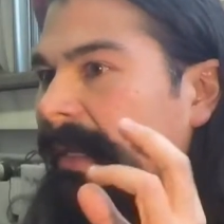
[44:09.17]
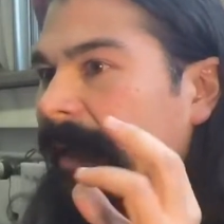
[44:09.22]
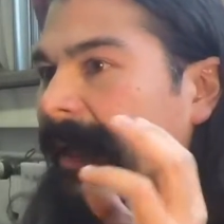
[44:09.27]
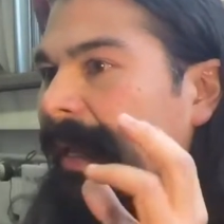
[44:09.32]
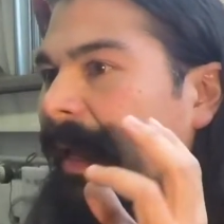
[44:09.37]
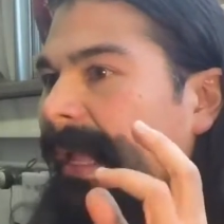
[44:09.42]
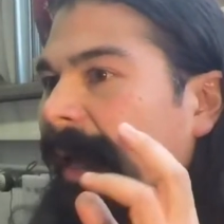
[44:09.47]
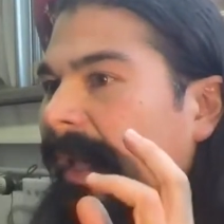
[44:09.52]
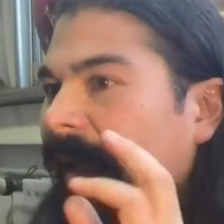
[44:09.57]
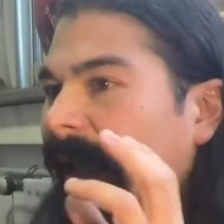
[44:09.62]

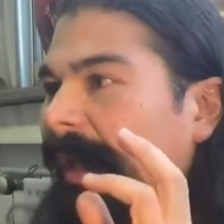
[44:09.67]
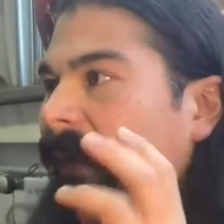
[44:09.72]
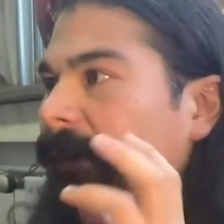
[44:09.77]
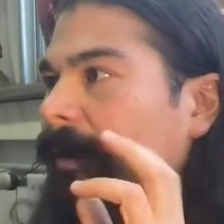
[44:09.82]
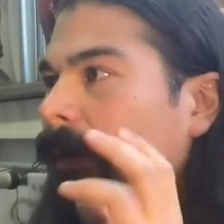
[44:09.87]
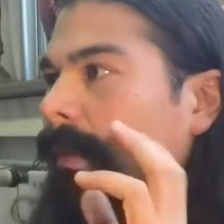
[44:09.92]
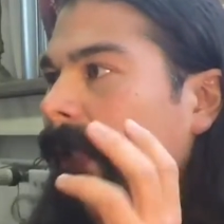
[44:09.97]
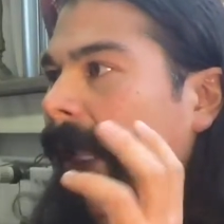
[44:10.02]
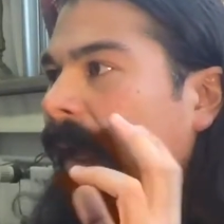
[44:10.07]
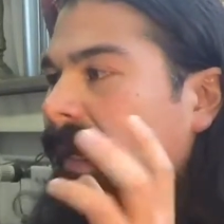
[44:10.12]
I
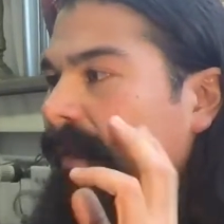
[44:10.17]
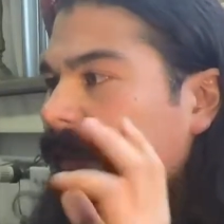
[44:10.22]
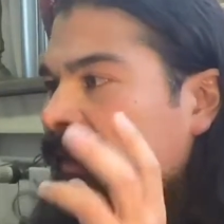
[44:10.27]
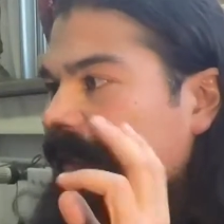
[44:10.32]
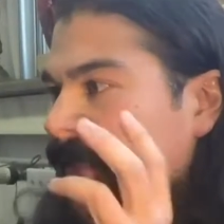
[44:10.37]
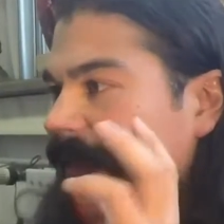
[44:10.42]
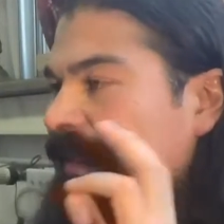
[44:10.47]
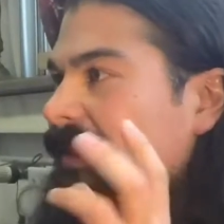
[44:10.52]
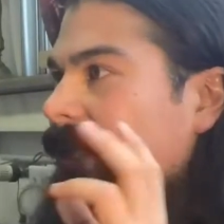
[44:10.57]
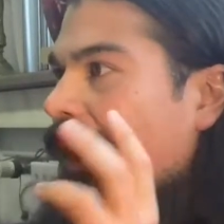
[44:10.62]
don't like
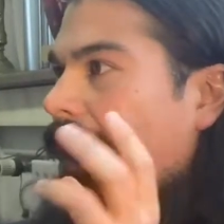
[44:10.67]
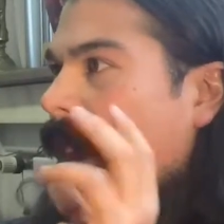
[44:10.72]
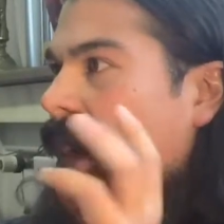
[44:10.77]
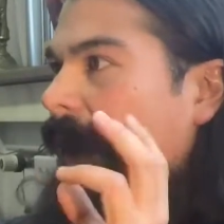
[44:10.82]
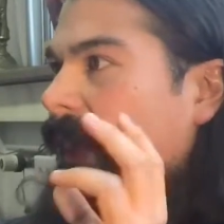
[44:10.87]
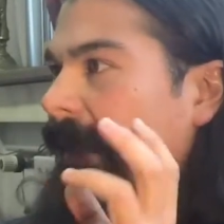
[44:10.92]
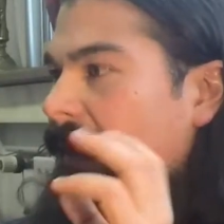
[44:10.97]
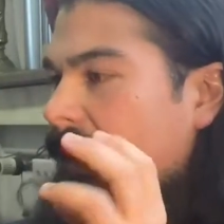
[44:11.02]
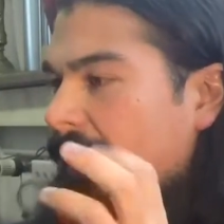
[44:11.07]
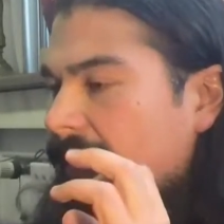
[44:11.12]
this
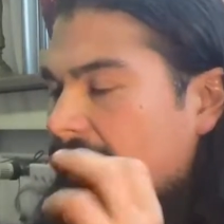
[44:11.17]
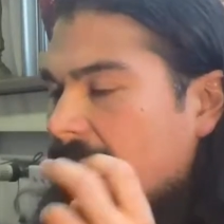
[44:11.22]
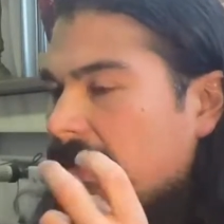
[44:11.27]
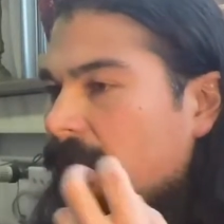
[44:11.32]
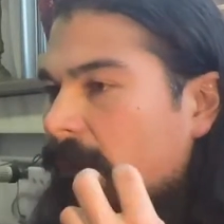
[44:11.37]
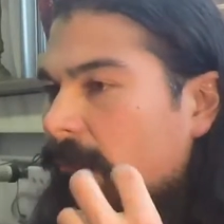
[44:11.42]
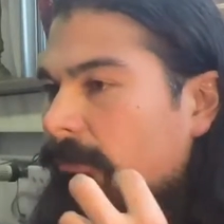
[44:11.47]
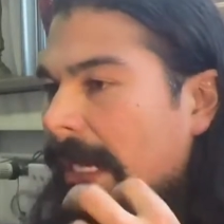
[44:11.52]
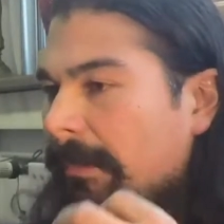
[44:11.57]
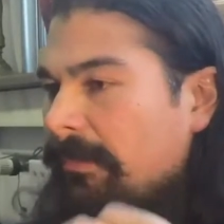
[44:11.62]
thought, and then
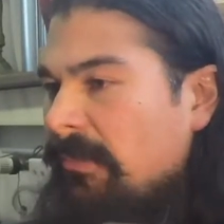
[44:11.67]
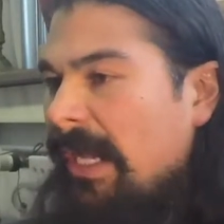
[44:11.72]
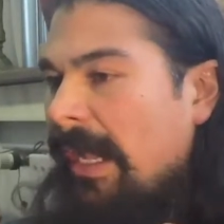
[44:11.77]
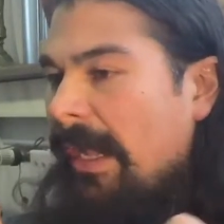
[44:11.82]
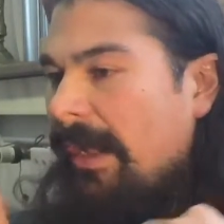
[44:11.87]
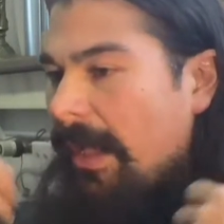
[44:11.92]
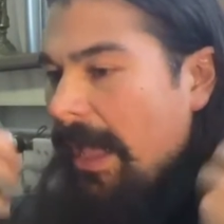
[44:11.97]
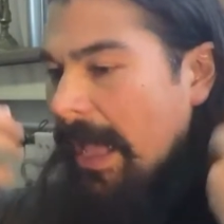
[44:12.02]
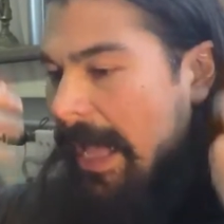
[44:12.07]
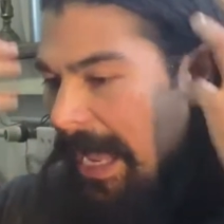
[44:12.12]
your
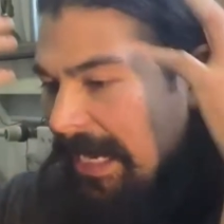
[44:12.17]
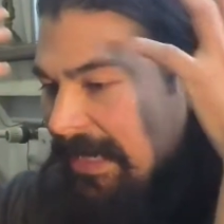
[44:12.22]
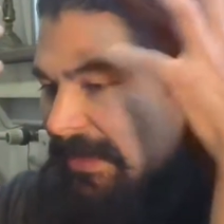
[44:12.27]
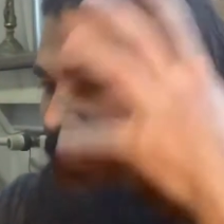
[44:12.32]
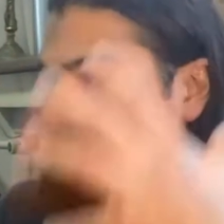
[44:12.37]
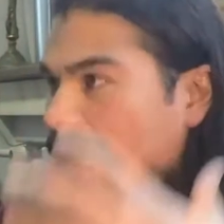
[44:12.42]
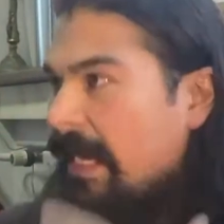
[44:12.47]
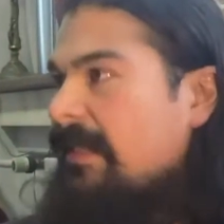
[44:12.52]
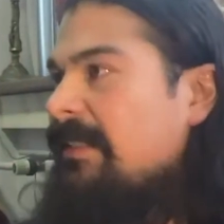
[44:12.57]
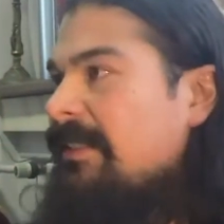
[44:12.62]
reptile
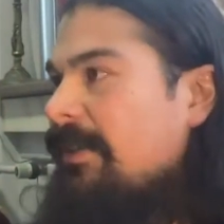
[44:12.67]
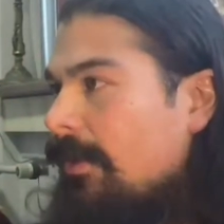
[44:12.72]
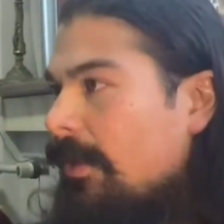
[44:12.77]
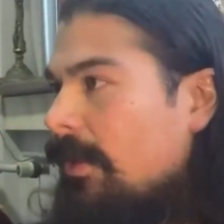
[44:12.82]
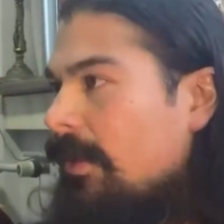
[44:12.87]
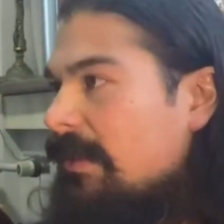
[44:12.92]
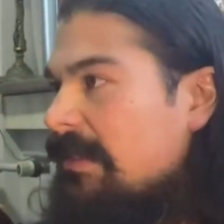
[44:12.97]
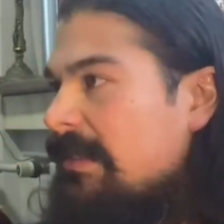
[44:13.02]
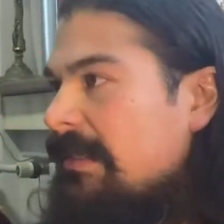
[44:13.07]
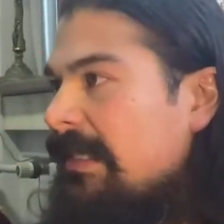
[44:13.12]
hijacks the
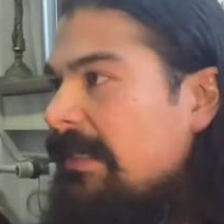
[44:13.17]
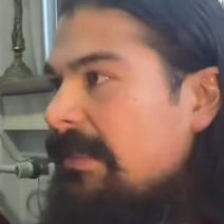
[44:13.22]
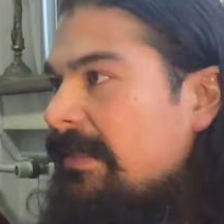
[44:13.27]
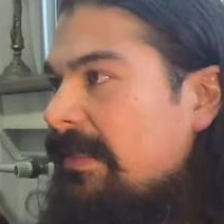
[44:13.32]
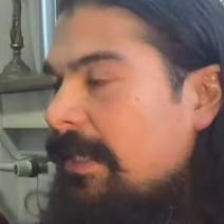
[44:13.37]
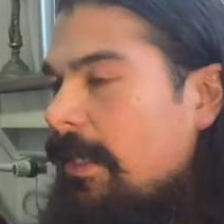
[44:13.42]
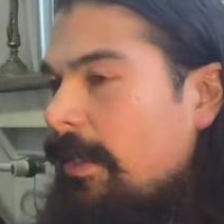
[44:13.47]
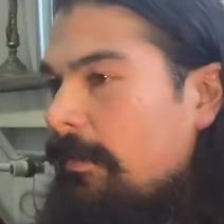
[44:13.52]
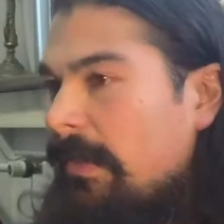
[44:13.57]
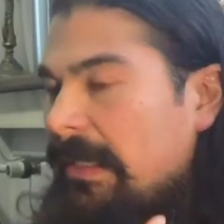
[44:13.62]
whole
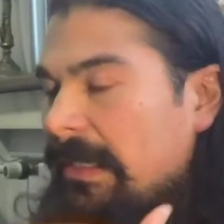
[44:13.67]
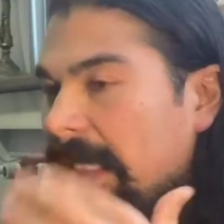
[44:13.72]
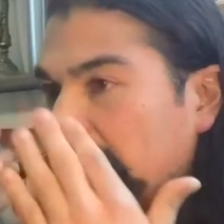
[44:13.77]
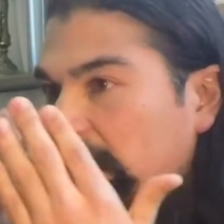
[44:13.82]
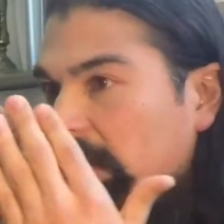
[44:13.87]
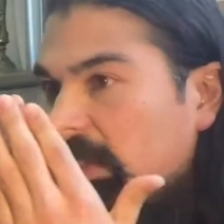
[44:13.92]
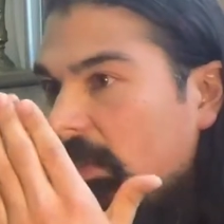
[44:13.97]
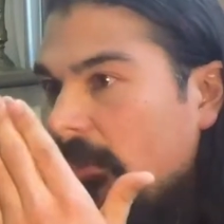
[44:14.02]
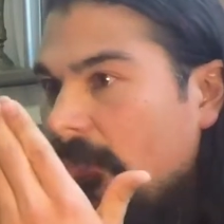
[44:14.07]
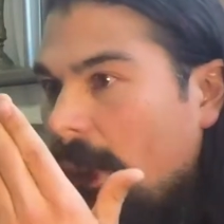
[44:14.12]
system, and then
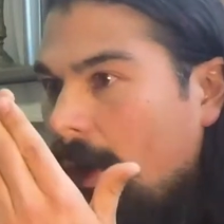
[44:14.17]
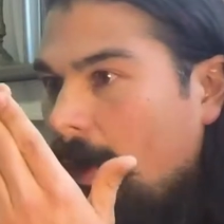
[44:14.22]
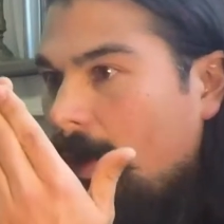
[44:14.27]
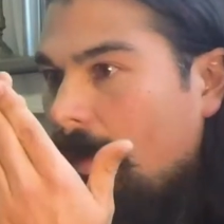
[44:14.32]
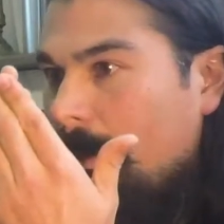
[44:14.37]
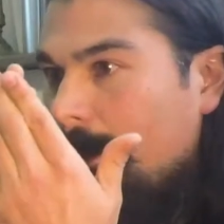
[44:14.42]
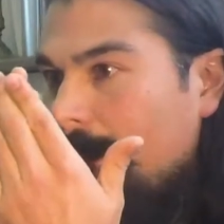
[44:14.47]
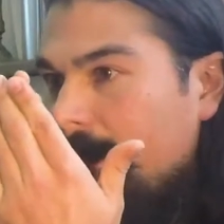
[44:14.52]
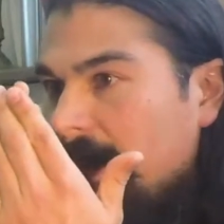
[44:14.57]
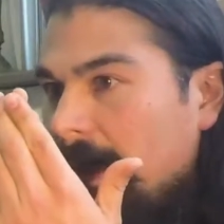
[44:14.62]
you
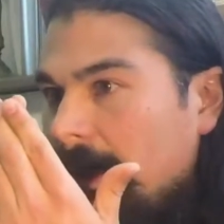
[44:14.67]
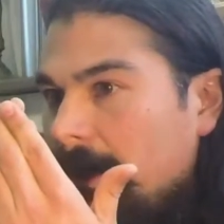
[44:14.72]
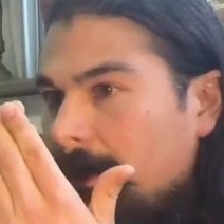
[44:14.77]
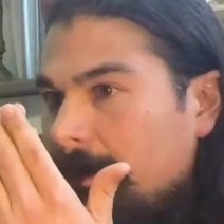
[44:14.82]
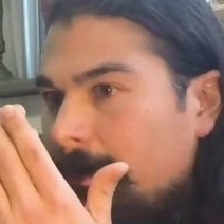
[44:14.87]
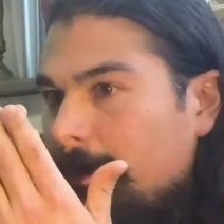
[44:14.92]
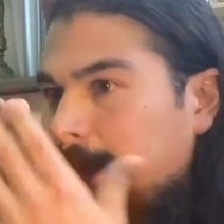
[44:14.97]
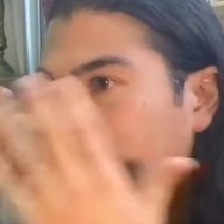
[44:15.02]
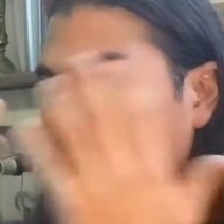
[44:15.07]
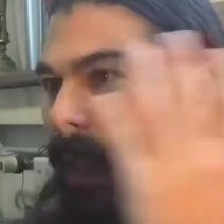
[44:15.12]
go
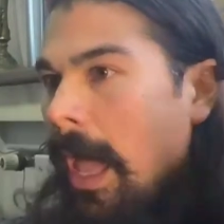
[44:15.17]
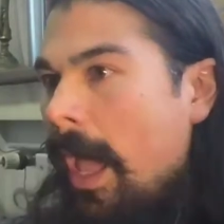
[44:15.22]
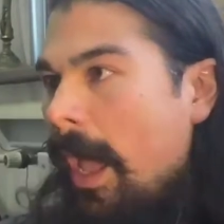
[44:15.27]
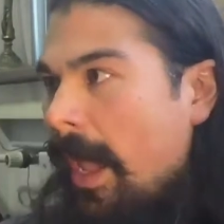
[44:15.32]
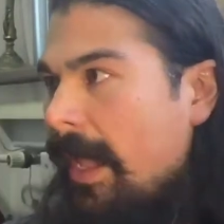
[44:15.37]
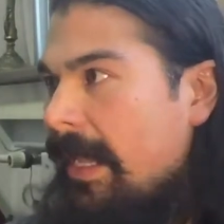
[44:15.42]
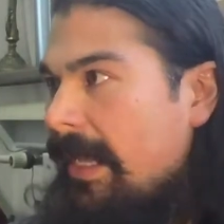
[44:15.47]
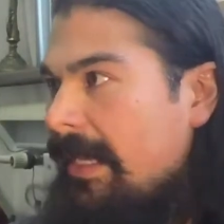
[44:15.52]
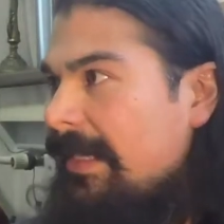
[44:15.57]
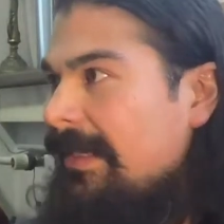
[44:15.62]

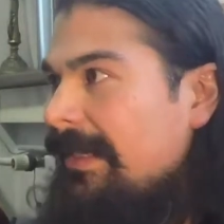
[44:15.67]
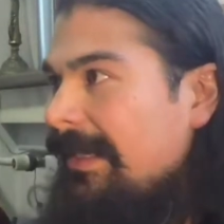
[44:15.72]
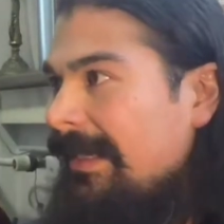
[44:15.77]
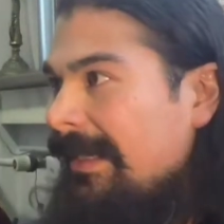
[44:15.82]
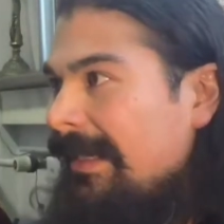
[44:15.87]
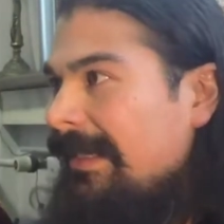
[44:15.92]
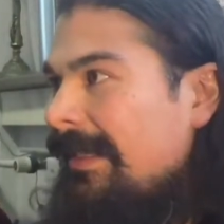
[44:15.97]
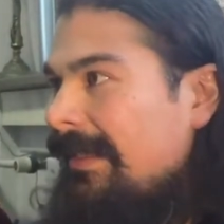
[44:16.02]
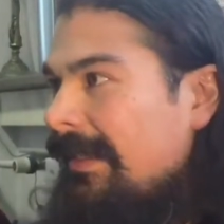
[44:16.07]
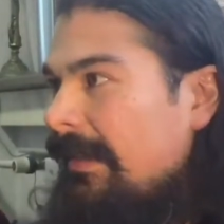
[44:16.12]
blind,
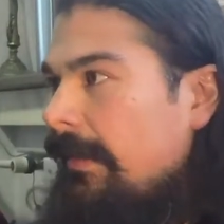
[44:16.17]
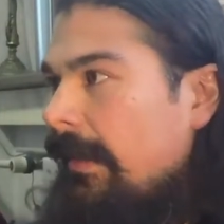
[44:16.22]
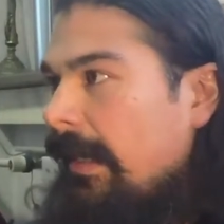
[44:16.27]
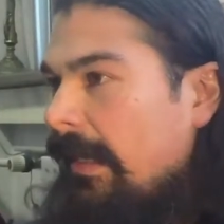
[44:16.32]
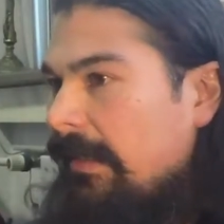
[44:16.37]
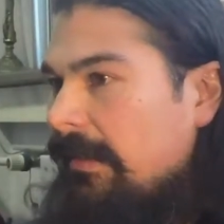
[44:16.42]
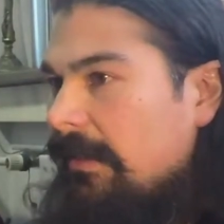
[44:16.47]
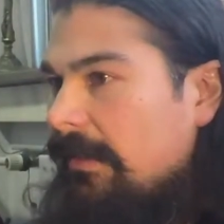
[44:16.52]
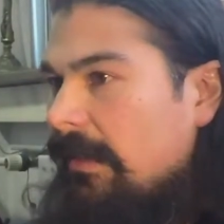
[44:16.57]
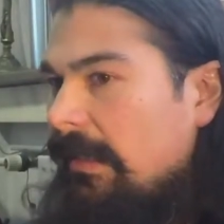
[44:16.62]

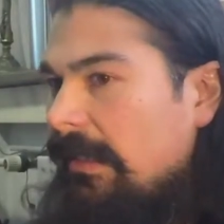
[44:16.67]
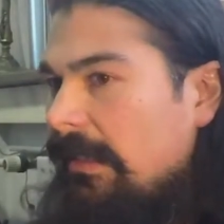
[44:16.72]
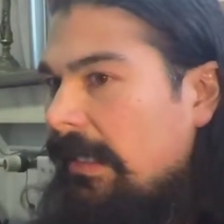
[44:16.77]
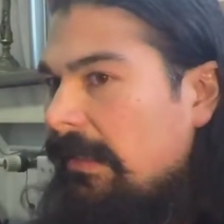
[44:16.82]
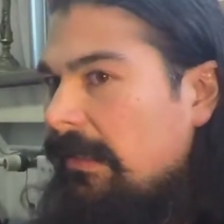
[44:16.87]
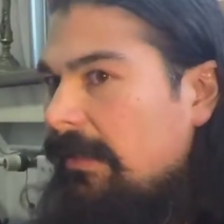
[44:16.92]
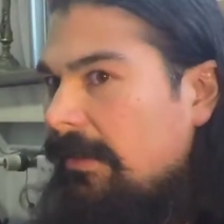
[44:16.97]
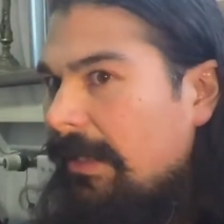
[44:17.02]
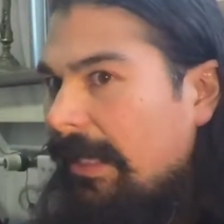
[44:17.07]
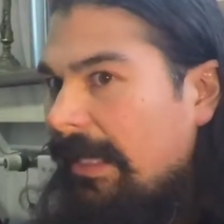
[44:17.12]
and
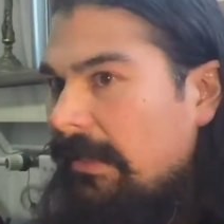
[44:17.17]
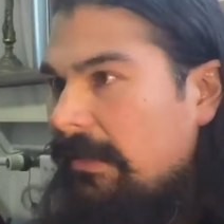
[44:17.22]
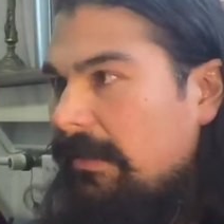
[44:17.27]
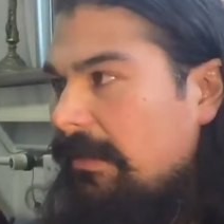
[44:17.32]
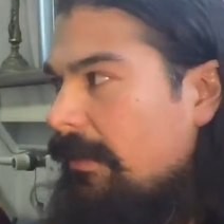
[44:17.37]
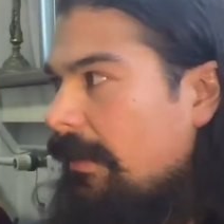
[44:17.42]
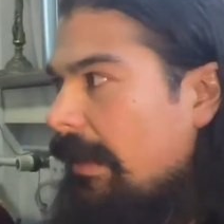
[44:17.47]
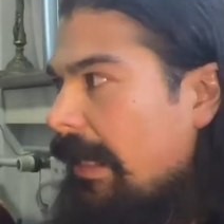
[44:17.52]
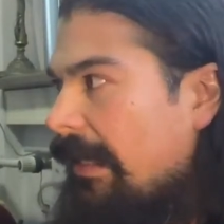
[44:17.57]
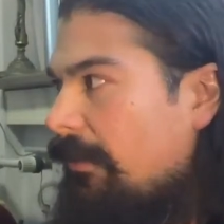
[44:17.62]
then
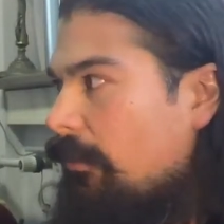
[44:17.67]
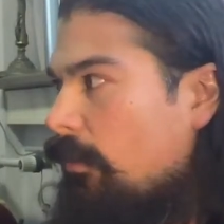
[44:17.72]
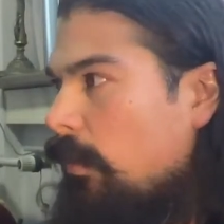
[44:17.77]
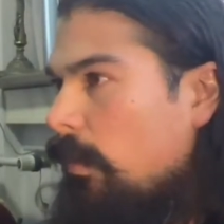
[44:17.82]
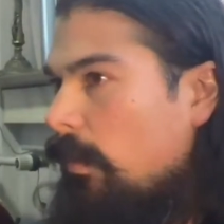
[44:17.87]
you're like,